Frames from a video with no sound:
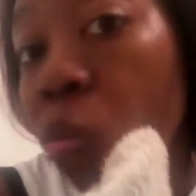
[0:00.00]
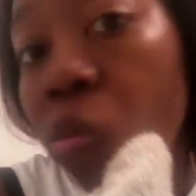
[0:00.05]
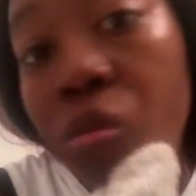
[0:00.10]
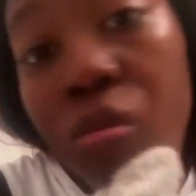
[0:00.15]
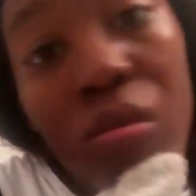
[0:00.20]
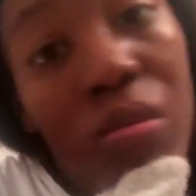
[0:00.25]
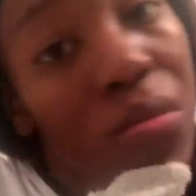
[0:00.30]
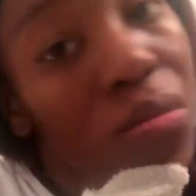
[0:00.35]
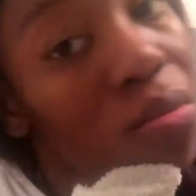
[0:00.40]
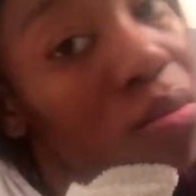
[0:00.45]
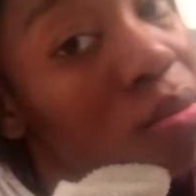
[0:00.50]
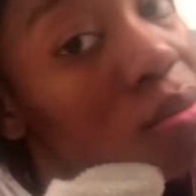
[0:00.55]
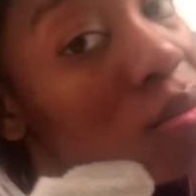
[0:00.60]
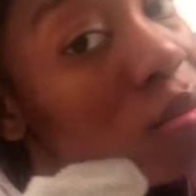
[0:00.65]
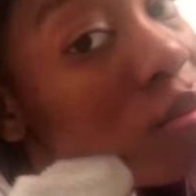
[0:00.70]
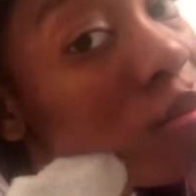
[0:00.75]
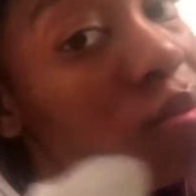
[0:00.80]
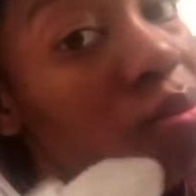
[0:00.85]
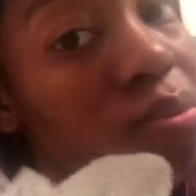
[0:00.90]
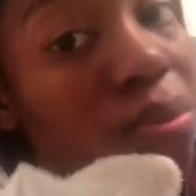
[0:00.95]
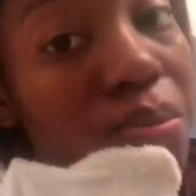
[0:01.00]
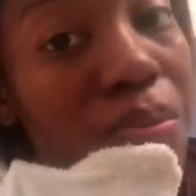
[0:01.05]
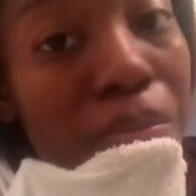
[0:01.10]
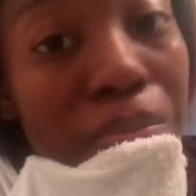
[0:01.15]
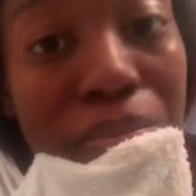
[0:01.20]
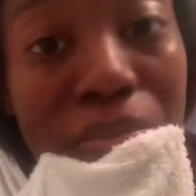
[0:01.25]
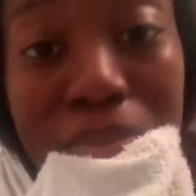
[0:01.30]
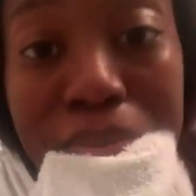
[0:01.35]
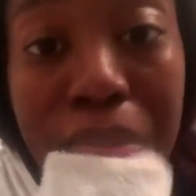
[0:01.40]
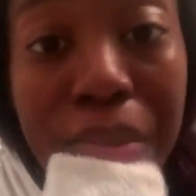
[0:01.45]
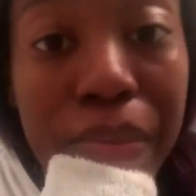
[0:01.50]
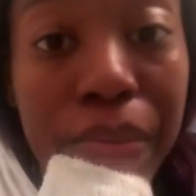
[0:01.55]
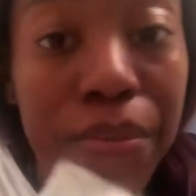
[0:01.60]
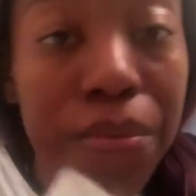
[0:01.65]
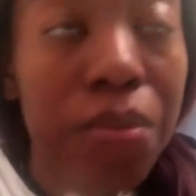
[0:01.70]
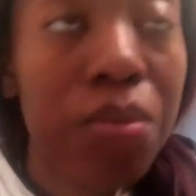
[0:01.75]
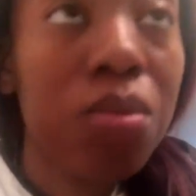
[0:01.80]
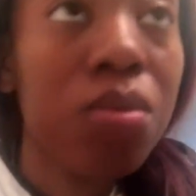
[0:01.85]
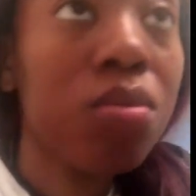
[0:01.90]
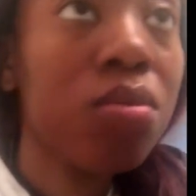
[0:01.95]
the process or the
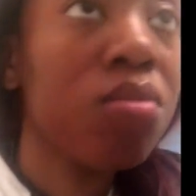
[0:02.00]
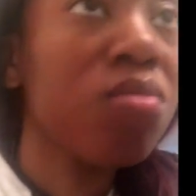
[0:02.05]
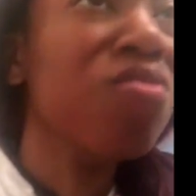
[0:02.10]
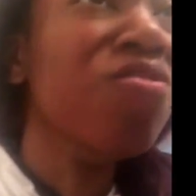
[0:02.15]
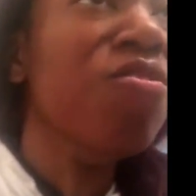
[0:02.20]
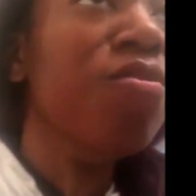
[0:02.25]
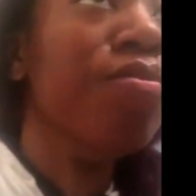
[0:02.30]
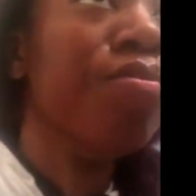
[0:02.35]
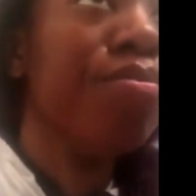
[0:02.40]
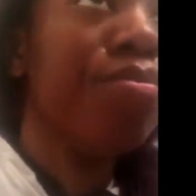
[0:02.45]
progress, rather